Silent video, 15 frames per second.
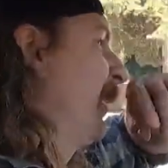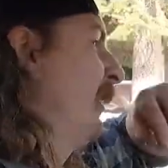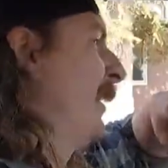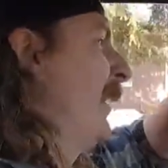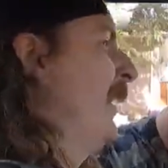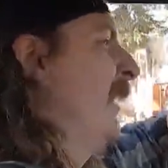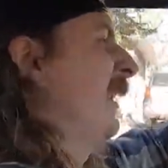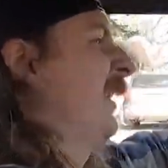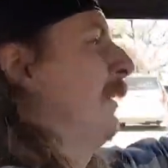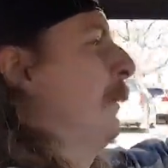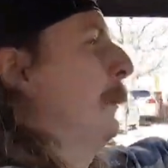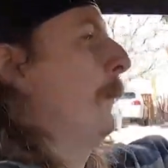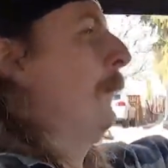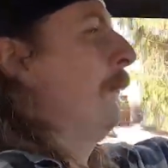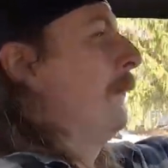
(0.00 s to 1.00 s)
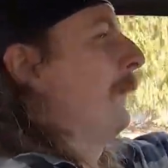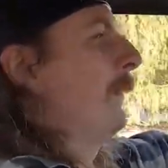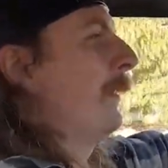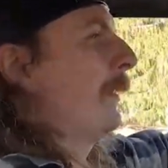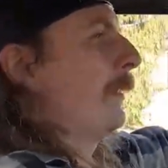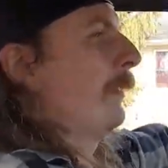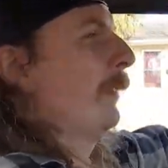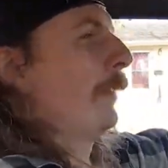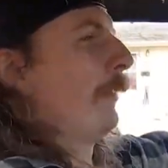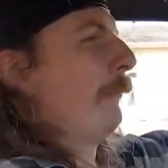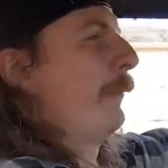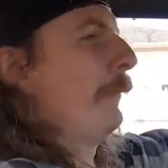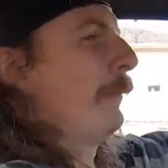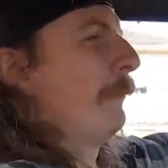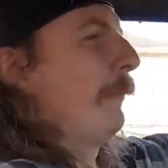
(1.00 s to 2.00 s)
All right. Look at
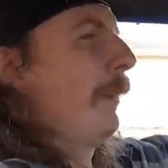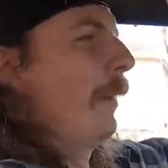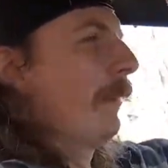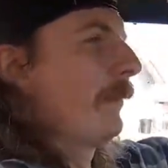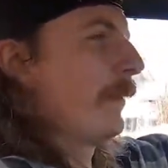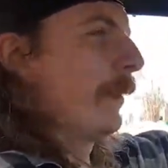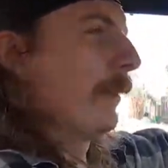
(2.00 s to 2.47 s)
the 55